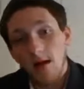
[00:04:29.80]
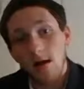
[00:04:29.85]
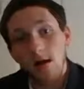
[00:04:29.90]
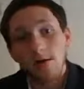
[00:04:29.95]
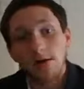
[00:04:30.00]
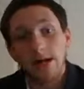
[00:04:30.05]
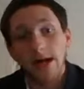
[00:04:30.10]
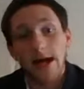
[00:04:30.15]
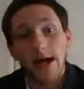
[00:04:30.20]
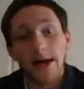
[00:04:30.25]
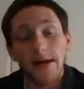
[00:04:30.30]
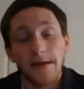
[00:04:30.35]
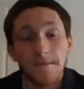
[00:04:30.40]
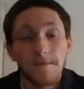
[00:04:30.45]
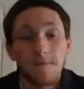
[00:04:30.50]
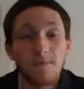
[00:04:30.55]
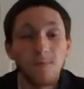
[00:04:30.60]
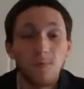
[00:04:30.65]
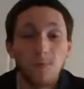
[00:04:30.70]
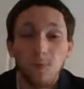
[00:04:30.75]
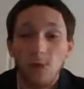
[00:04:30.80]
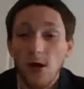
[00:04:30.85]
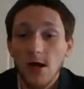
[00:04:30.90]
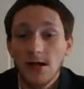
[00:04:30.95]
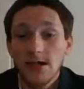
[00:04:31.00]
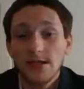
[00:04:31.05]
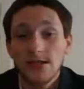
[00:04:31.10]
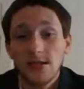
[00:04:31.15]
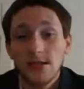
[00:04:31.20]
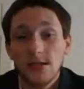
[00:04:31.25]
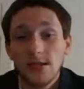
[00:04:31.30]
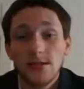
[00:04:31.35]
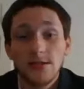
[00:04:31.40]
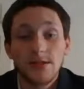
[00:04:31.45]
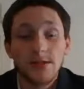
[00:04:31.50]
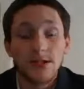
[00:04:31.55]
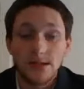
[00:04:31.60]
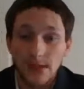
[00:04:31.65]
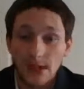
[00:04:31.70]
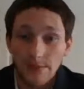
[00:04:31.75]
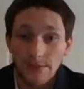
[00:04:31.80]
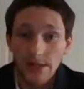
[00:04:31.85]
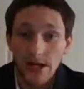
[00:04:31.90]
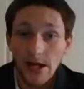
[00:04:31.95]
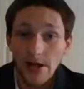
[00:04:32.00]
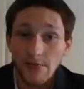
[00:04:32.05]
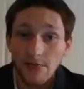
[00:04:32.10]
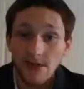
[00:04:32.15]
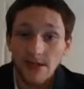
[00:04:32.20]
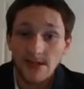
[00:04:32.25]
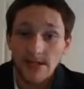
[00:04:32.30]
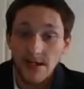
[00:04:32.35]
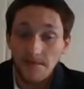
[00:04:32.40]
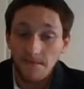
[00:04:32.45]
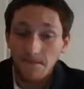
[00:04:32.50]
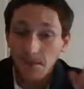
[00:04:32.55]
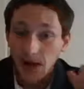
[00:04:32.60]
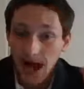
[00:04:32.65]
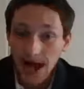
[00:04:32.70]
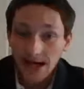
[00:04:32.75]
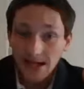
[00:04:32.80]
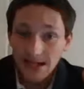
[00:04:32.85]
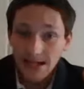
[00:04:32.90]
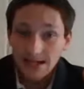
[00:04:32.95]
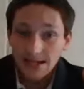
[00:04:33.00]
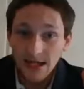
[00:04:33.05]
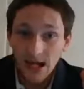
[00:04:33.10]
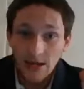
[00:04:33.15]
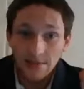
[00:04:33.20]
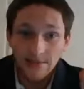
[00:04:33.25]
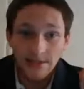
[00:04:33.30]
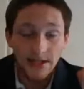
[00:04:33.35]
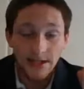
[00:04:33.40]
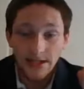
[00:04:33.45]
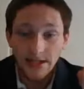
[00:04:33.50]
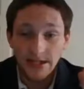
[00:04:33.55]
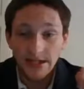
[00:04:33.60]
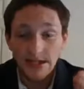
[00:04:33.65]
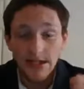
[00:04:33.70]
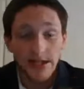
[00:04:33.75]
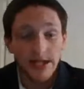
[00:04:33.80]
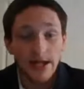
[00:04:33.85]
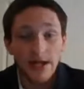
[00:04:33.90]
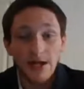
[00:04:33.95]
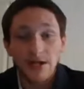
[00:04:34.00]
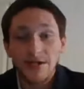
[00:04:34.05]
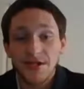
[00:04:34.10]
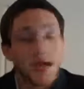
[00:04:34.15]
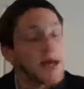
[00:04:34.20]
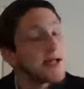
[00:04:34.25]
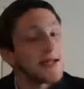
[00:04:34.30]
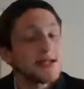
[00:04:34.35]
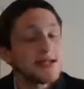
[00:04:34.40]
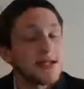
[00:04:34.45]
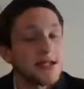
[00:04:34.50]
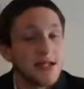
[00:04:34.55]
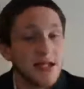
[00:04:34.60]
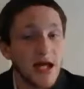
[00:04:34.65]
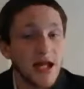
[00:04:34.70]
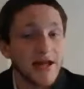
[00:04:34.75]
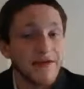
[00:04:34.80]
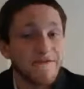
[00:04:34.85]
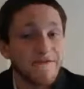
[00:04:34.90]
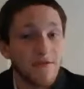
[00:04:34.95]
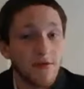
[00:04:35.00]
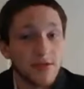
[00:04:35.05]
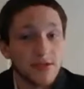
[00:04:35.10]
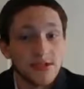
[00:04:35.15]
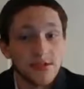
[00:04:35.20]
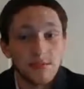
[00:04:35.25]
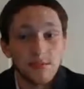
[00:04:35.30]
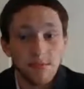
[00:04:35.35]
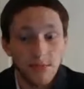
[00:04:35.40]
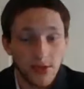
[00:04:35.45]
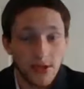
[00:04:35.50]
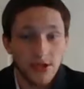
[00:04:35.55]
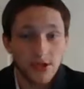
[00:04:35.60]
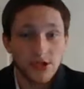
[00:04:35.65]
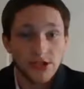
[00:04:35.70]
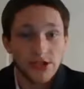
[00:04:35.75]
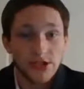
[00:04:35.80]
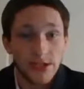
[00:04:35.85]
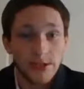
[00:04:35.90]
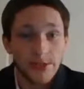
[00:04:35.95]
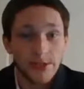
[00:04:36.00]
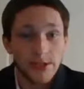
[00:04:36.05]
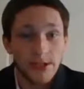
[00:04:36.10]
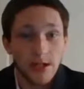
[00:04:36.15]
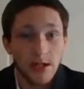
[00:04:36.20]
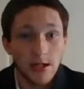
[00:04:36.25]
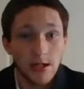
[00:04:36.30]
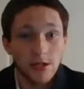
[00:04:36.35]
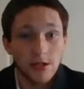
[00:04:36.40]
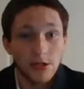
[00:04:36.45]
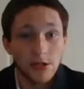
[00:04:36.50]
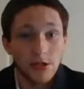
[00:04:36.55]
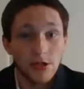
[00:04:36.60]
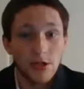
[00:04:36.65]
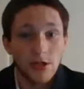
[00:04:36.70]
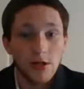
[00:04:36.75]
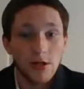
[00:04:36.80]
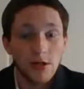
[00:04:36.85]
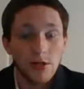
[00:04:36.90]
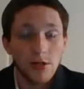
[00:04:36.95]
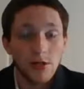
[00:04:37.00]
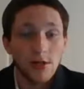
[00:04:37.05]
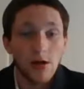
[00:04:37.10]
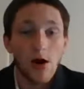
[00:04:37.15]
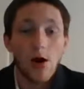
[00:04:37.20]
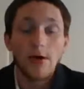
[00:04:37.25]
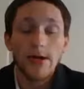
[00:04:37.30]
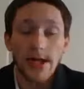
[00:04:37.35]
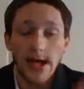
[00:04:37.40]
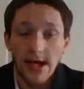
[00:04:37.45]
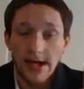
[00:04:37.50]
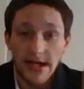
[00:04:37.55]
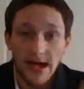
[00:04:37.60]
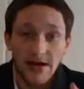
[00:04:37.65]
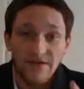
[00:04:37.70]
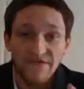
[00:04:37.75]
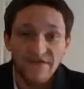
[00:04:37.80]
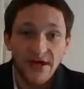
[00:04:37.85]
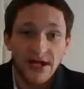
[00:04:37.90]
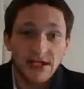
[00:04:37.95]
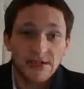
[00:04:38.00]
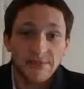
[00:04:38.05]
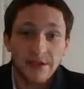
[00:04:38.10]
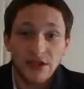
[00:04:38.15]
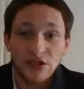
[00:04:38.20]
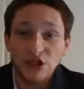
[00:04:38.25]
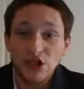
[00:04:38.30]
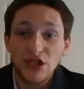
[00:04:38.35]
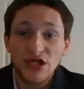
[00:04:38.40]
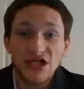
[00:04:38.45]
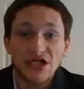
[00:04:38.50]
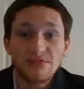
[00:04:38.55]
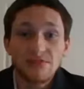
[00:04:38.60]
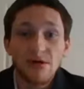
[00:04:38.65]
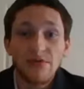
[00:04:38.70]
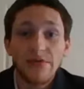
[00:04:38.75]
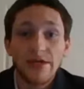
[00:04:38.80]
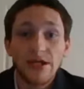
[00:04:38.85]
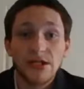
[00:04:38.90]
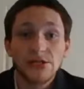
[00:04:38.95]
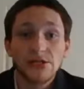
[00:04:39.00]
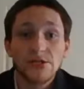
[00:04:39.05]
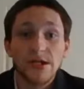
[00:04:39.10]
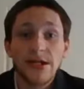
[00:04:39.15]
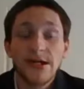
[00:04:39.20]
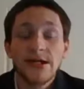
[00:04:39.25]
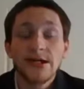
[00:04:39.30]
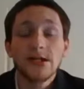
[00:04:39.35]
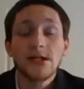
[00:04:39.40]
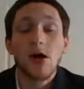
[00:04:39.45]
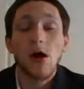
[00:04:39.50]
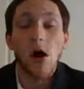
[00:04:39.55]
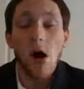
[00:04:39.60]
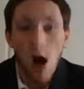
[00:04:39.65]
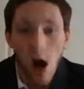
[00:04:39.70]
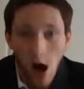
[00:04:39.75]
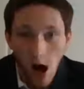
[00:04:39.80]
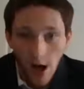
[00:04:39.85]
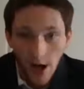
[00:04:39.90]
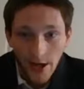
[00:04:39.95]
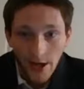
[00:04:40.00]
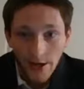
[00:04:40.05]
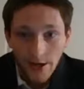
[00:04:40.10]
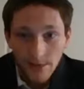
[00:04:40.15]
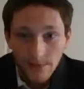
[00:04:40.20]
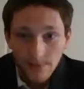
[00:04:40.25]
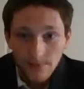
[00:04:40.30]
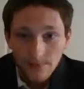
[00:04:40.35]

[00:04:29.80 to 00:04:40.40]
Okay, the Terminator was sent back in time to the year 1984 to murder Sarah Connor. Oh yeah, and I forgot to mention, this movie is rated R.